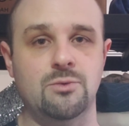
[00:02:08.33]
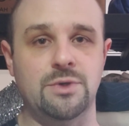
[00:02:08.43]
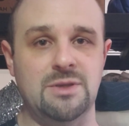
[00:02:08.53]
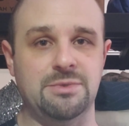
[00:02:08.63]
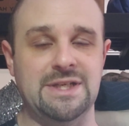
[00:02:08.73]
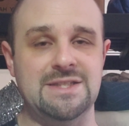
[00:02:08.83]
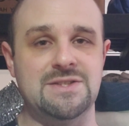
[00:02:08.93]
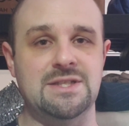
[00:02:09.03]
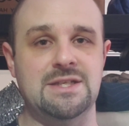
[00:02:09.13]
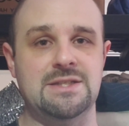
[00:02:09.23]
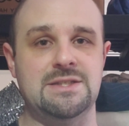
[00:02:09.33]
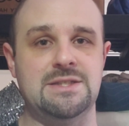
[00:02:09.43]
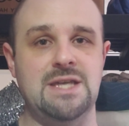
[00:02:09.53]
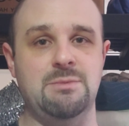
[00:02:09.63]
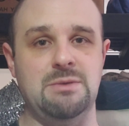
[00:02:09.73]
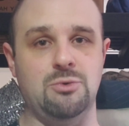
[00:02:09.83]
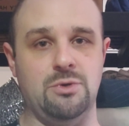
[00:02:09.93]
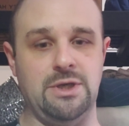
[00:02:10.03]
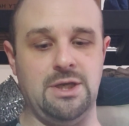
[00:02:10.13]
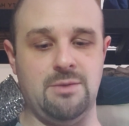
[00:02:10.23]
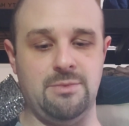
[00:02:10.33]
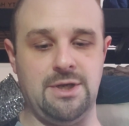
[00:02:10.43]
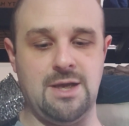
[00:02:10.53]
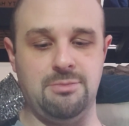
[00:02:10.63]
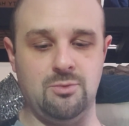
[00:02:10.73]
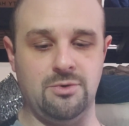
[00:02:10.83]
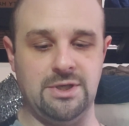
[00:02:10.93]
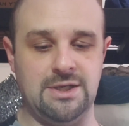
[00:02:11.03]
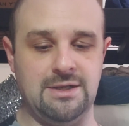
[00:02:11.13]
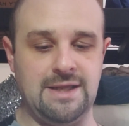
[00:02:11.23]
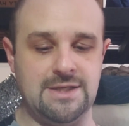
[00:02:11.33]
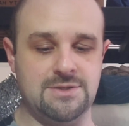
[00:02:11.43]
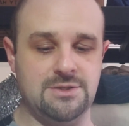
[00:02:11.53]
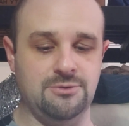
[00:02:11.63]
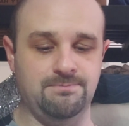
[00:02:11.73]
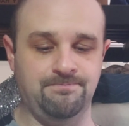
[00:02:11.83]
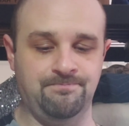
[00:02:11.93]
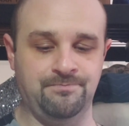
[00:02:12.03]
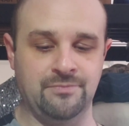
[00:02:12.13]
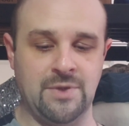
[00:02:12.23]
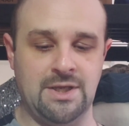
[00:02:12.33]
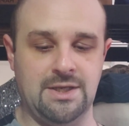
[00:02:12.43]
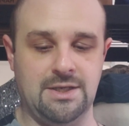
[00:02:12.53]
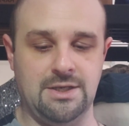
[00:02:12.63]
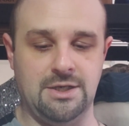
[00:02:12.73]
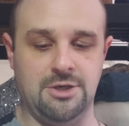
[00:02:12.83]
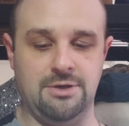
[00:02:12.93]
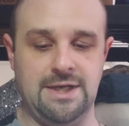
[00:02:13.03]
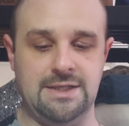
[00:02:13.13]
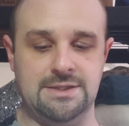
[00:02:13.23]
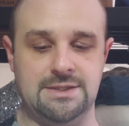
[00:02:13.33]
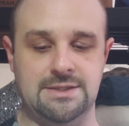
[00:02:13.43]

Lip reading: when he plays Sammy Boy coming up, and we'll get into that soon. All right.